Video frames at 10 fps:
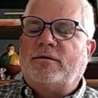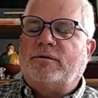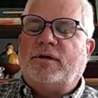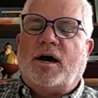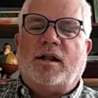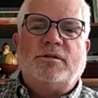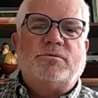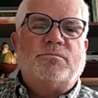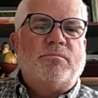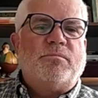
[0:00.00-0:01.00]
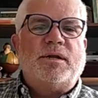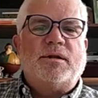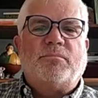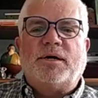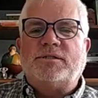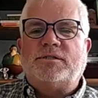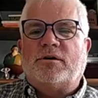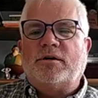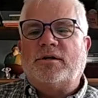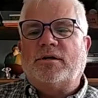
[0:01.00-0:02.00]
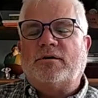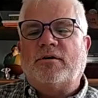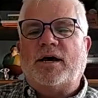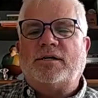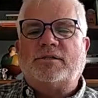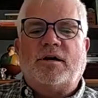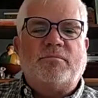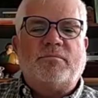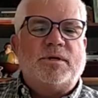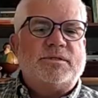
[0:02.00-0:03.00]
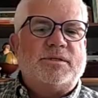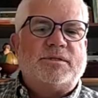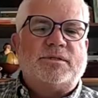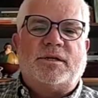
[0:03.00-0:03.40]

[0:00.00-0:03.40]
college, me and a buddy started a grass cutting business, and